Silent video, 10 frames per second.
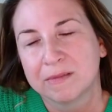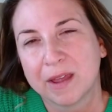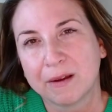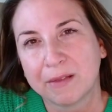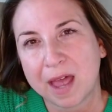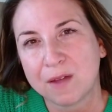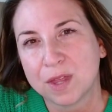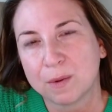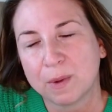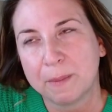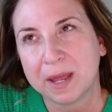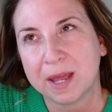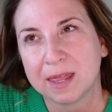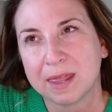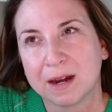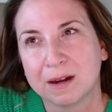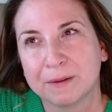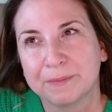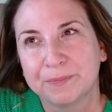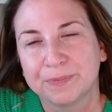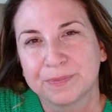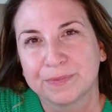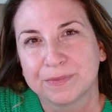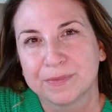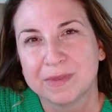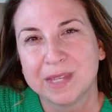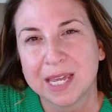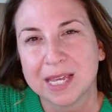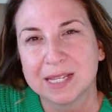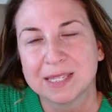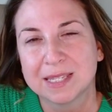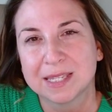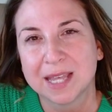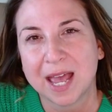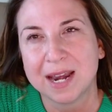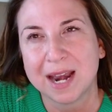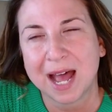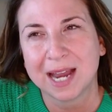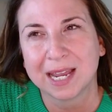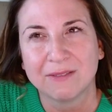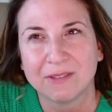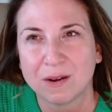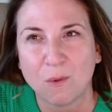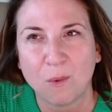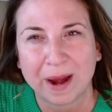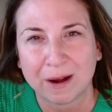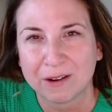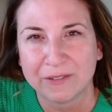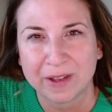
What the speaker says: life, their well-being, their needs, and not even aware of